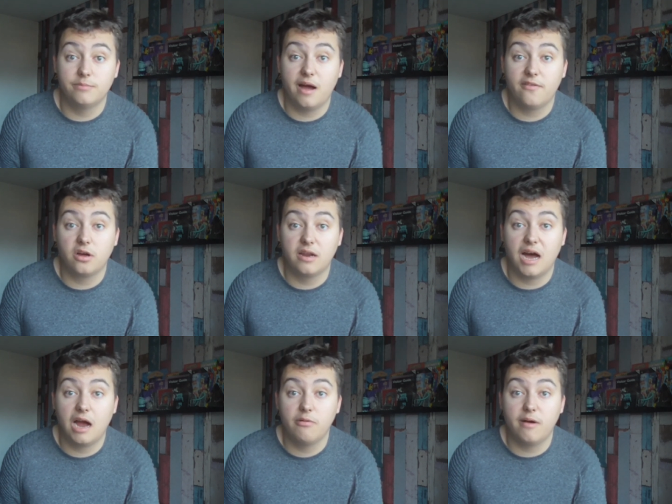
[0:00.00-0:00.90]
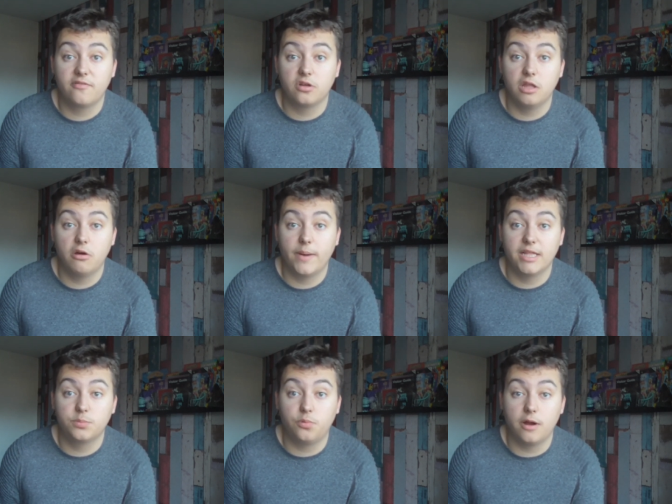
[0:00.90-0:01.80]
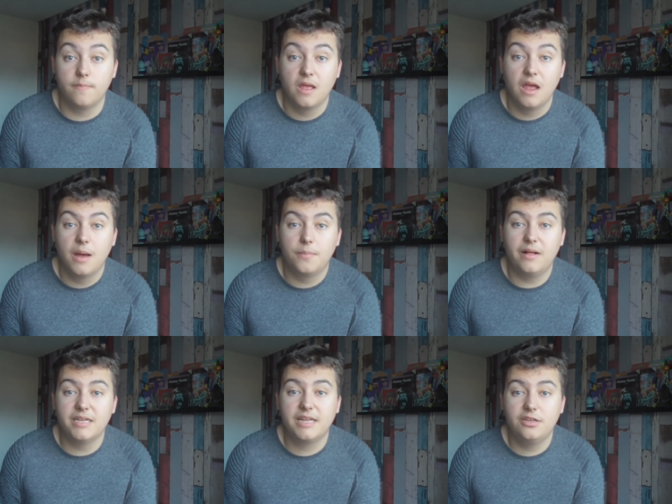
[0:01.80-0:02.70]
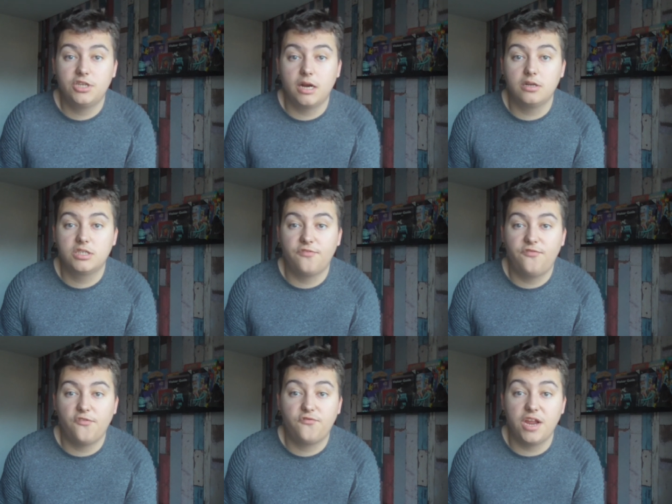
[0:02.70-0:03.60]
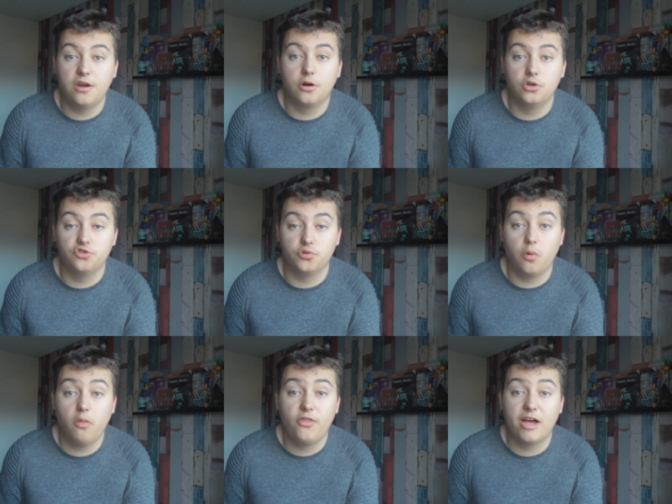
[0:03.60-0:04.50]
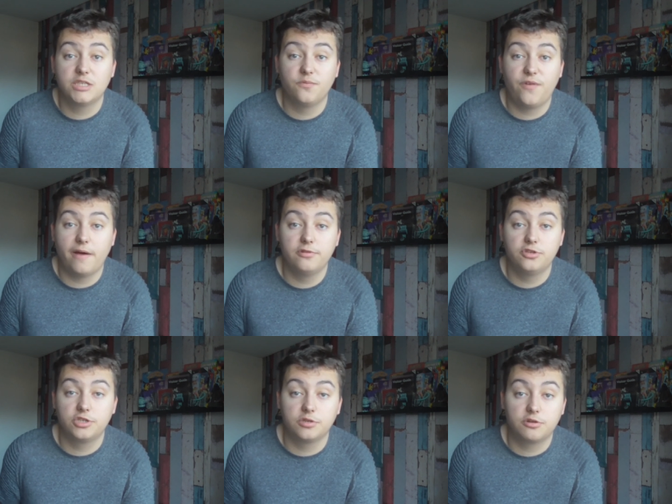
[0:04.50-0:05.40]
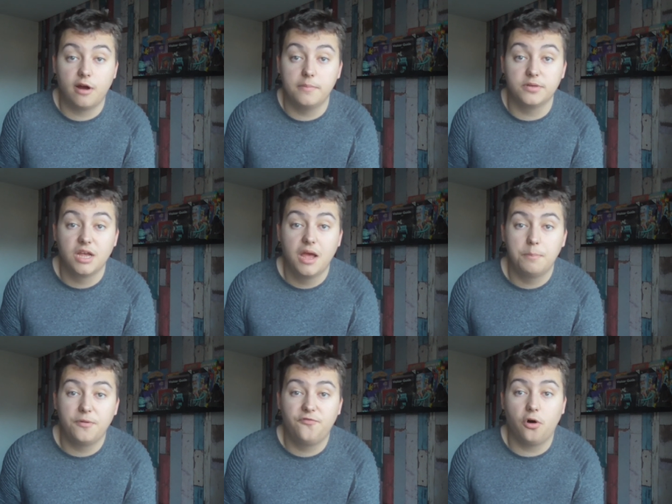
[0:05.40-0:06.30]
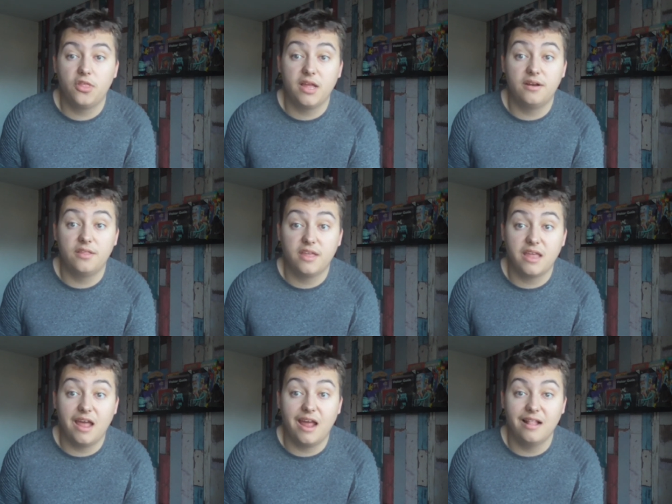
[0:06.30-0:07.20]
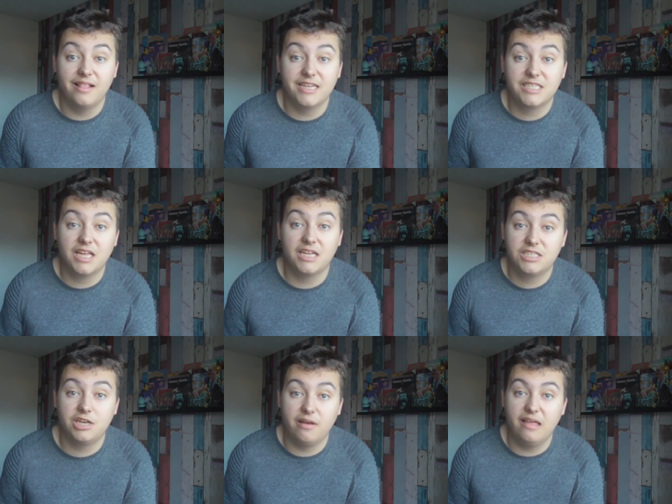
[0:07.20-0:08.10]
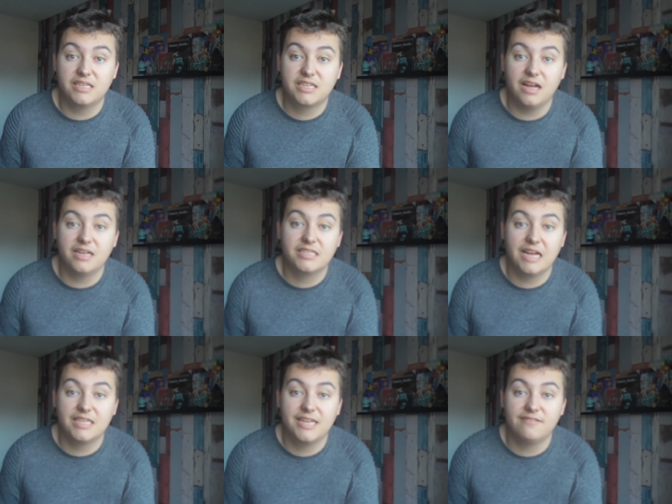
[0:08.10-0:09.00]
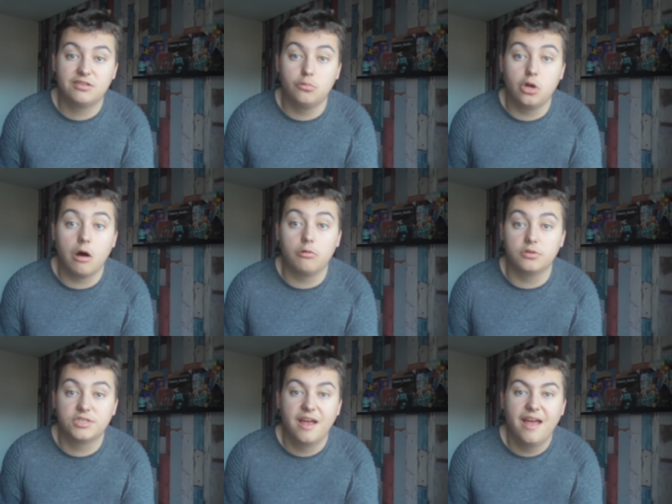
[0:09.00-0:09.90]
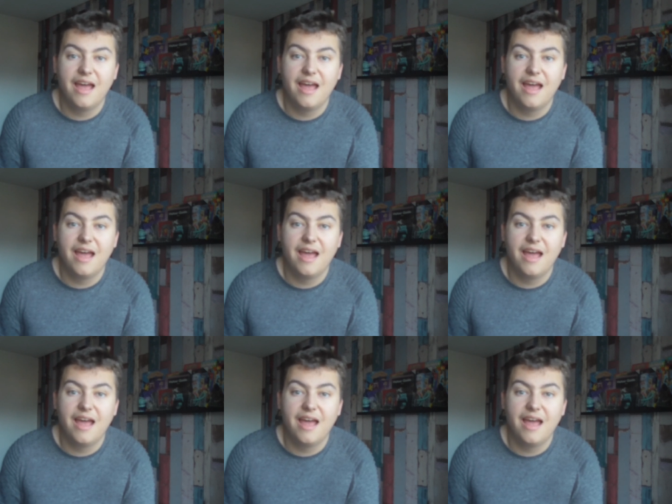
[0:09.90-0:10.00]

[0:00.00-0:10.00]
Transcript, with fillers: It might have gone higher, it might have gone lower by this point. But let's get this channel to 1,500, 1,500 subscribers before the end of the year. Let's let's do it. Let's go, let's set ourselves some goals.